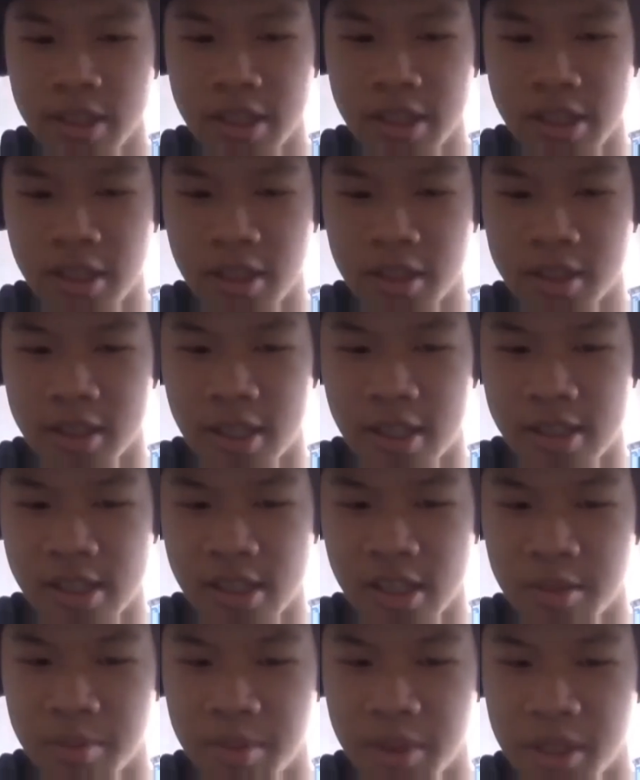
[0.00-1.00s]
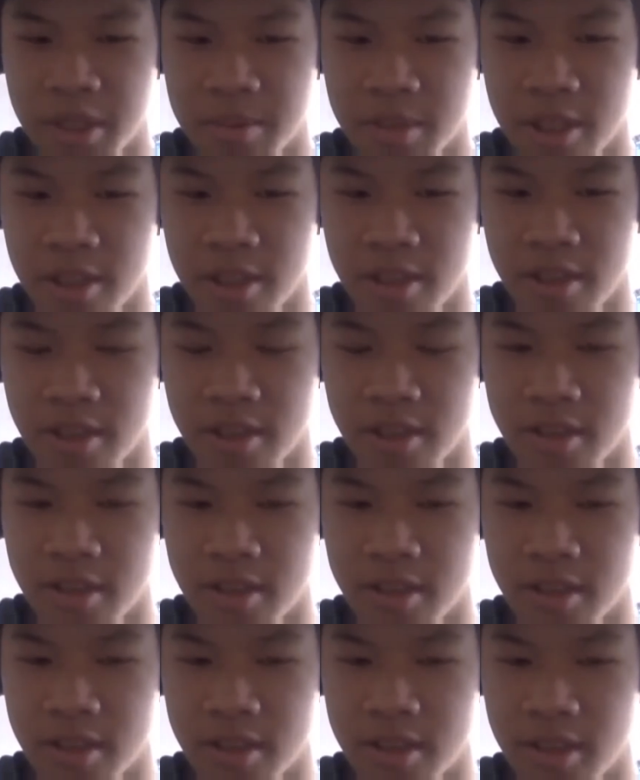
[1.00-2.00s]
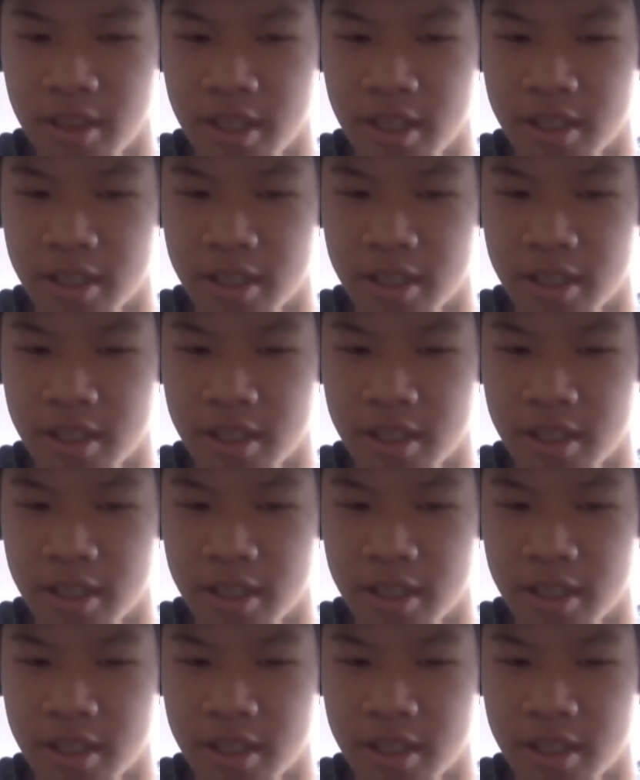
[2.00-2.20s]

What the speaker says: this lockdown is going to be, mate? Till like